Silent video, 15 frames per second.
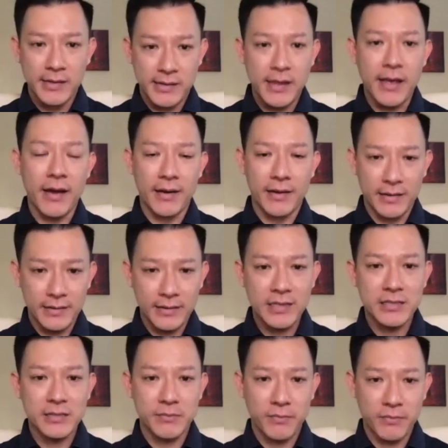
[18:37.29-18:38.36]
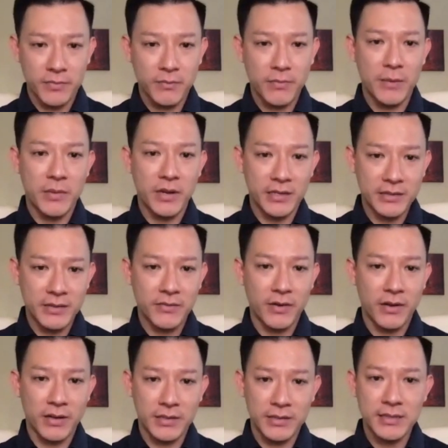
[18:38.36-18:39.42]
Yeah, that's my biggest
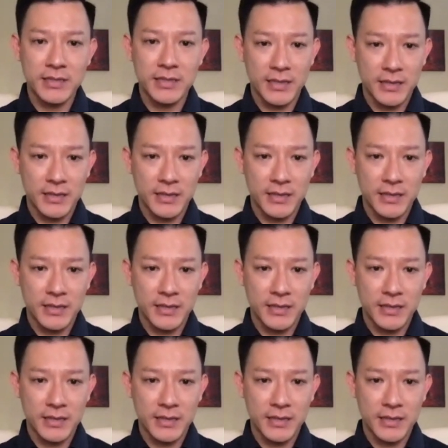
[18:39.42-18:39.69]
advice.